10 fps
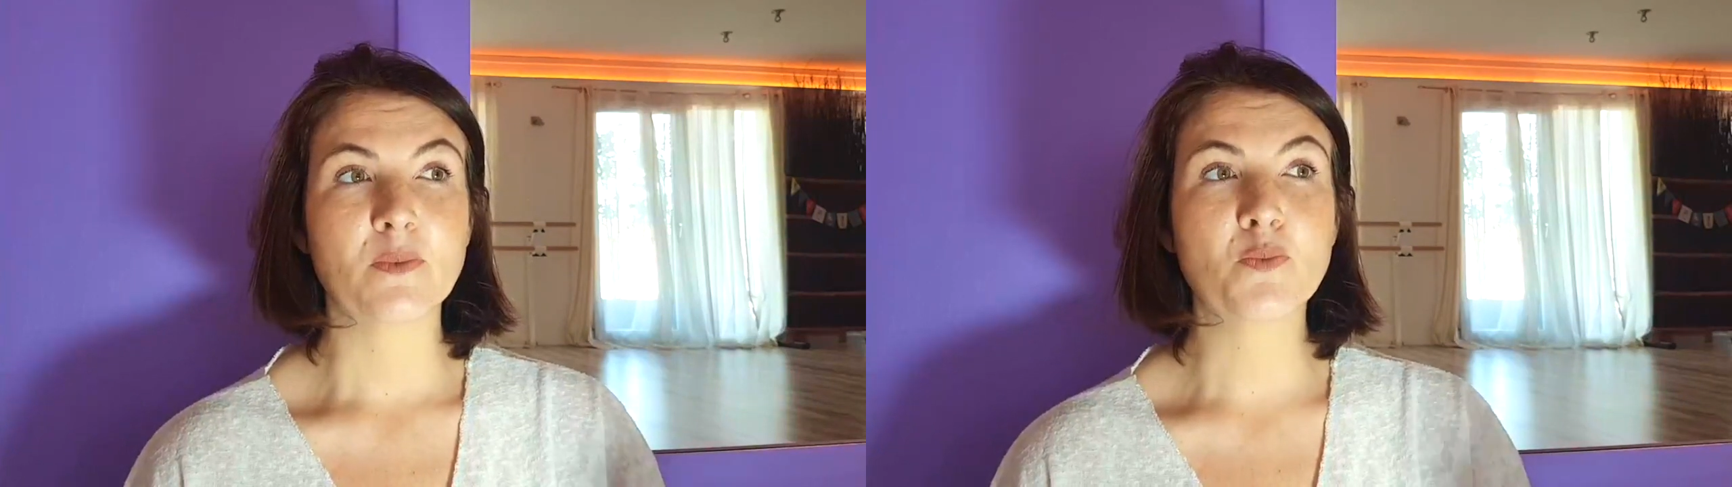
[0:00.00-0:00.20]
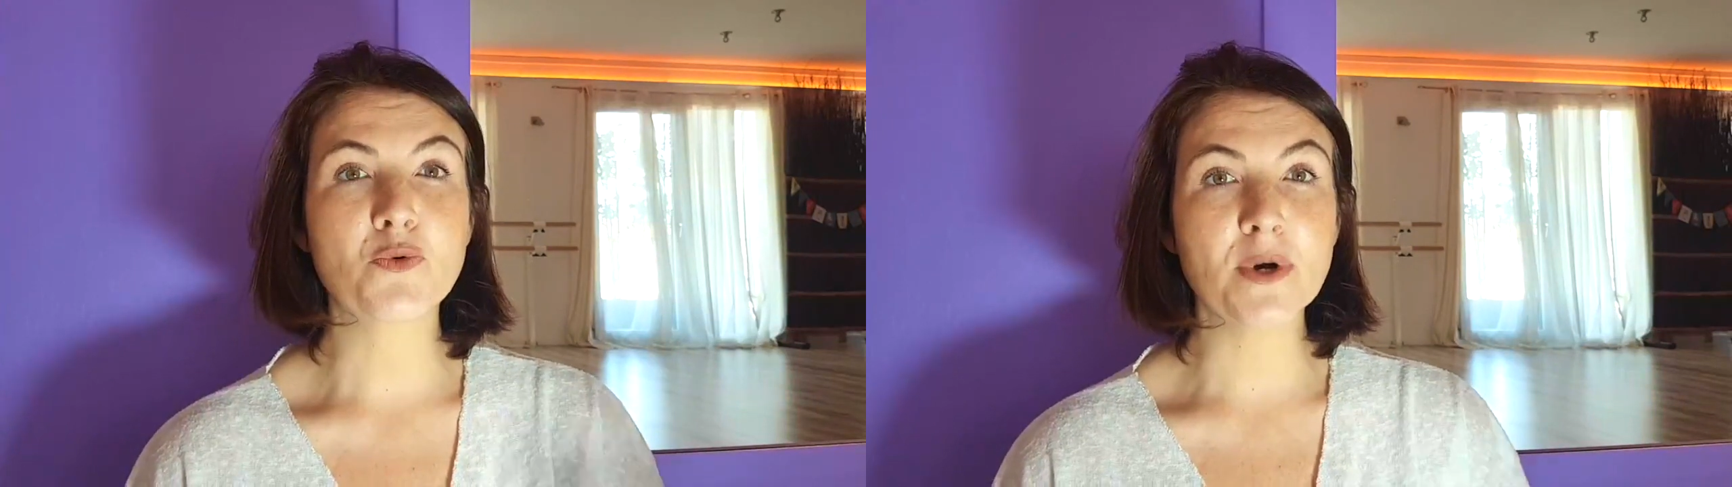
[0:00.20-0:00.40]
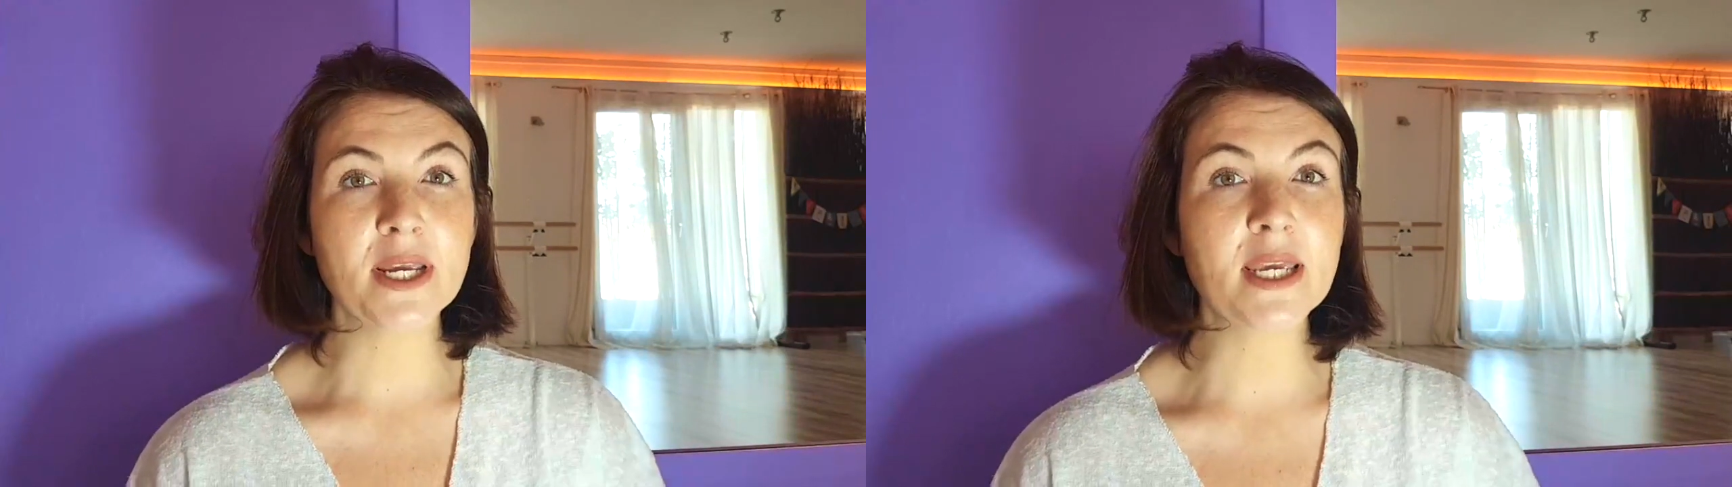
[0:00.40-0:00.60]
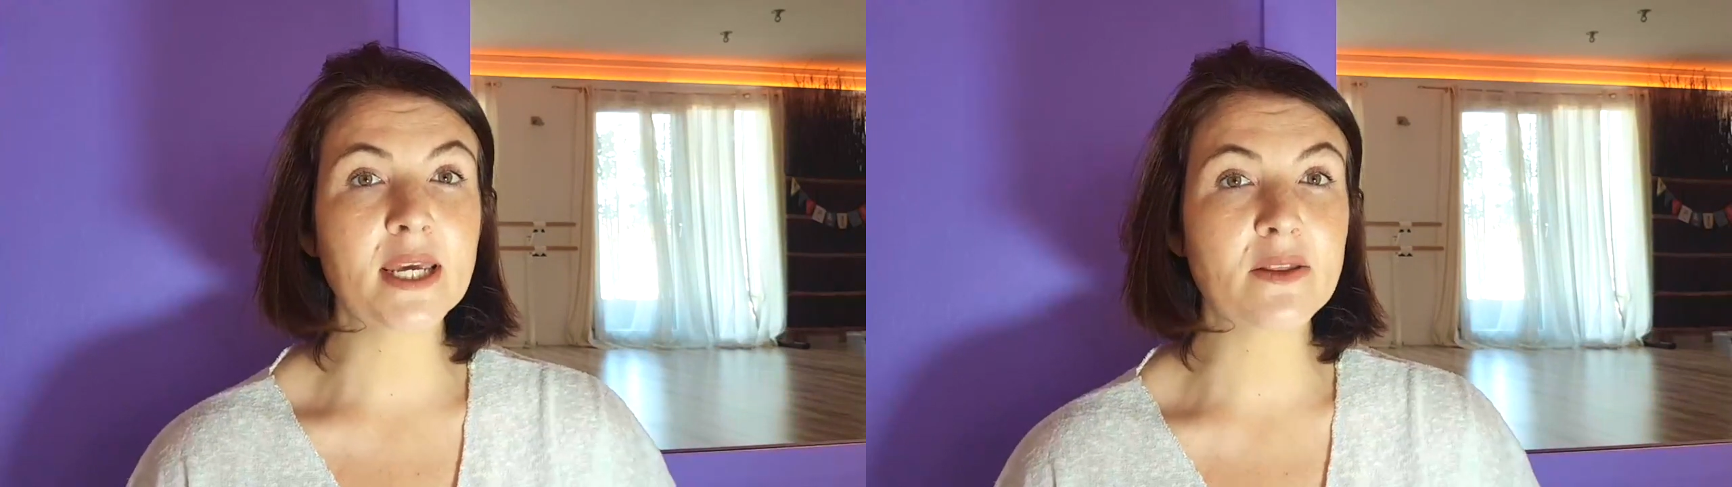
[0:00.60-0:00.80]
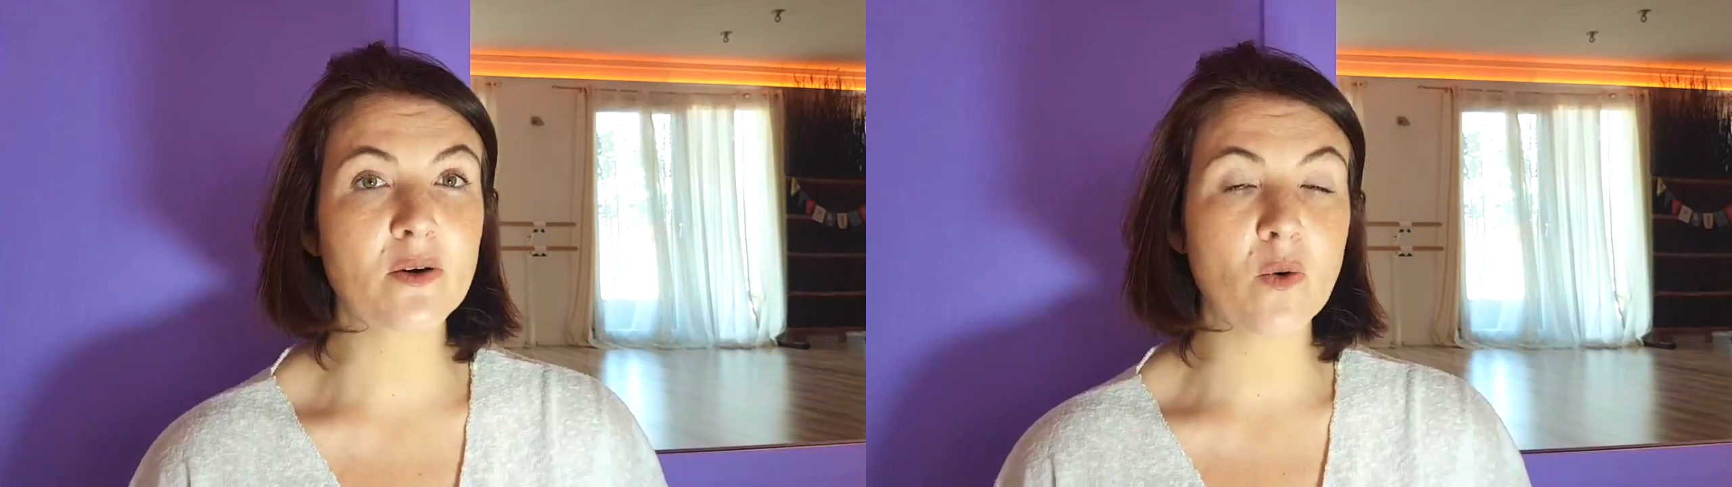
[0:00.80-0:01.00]

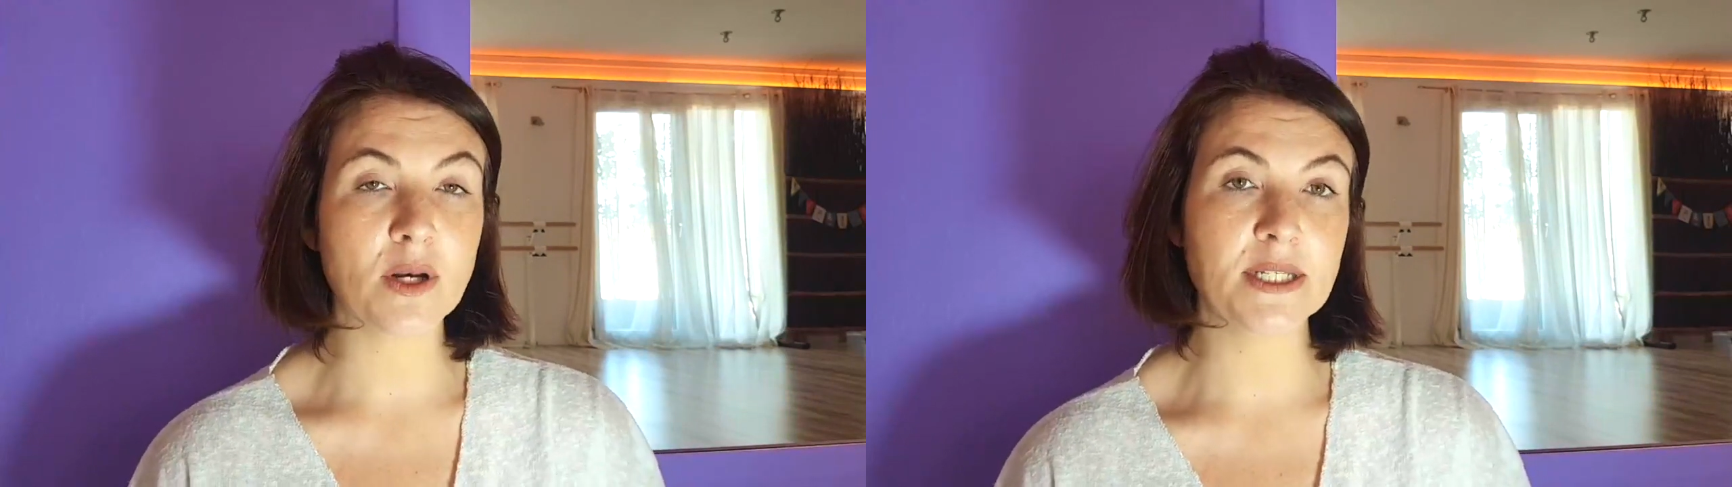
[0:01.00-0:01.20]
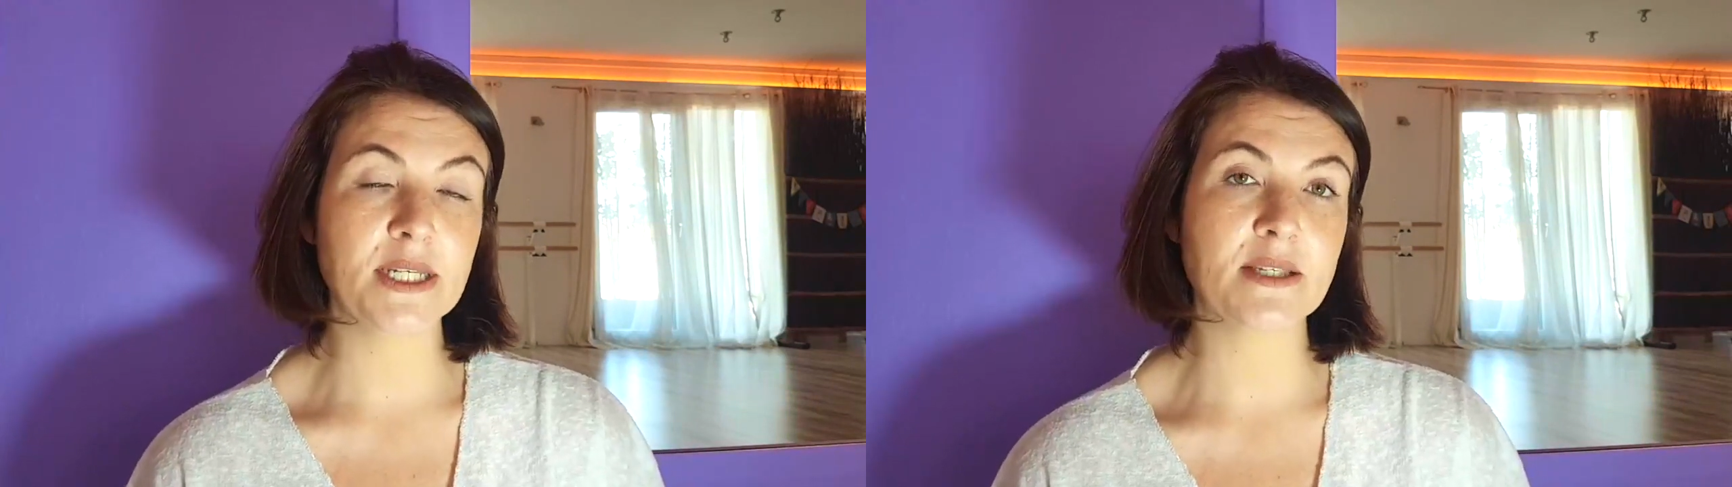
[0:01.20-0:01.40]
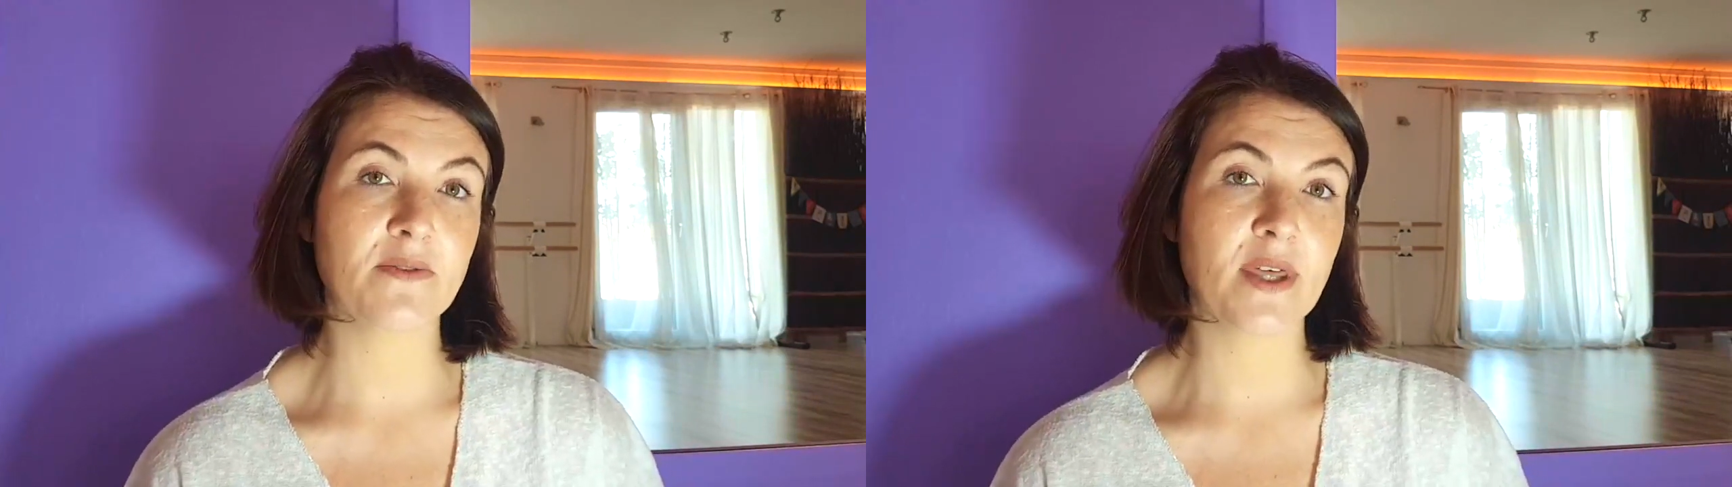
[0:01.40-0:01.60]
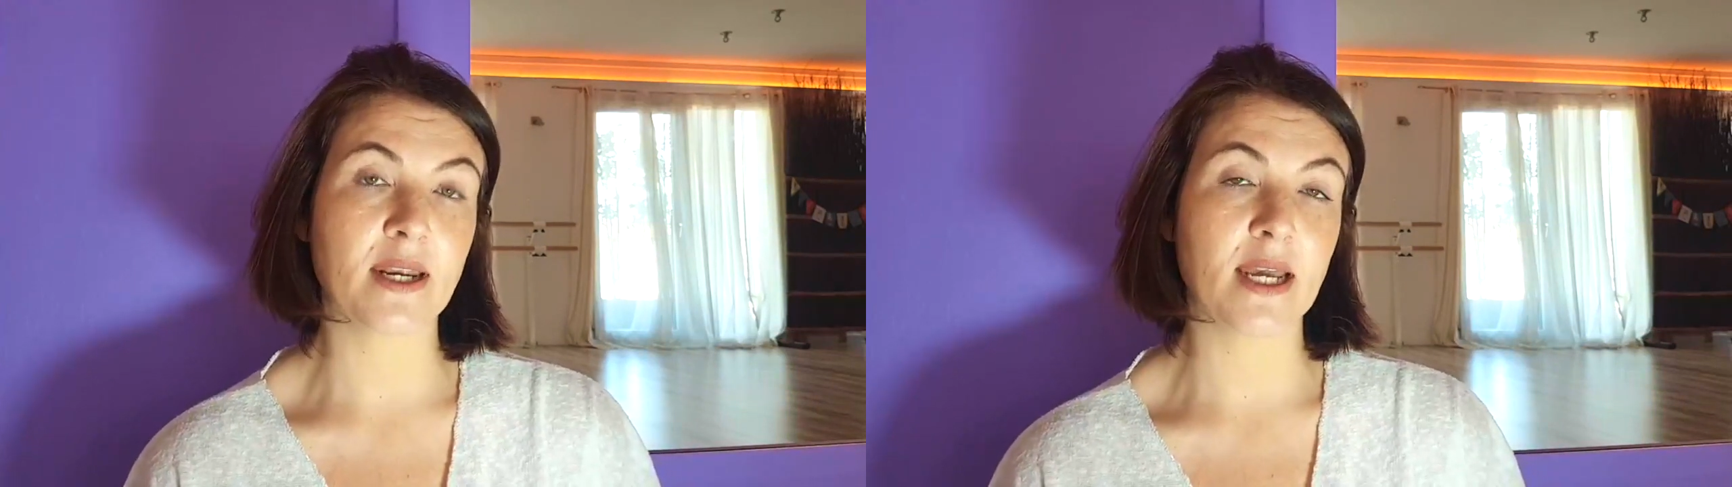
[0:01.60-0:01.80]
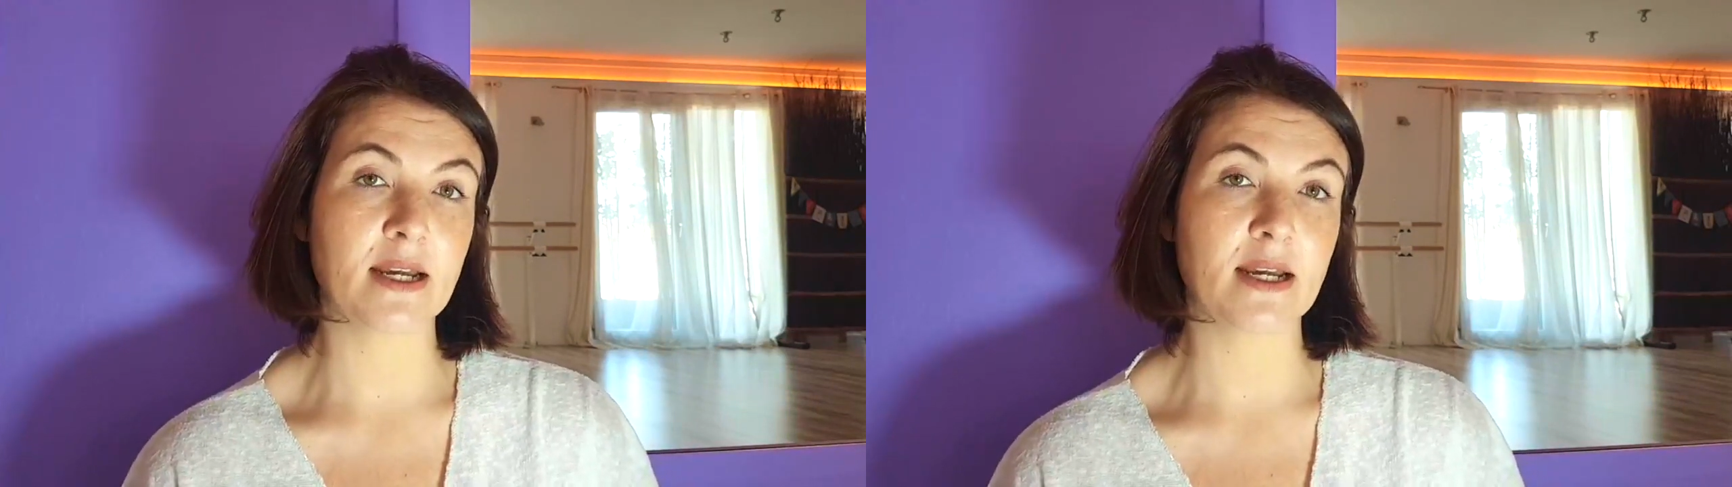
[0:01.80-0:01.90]
the qualities of that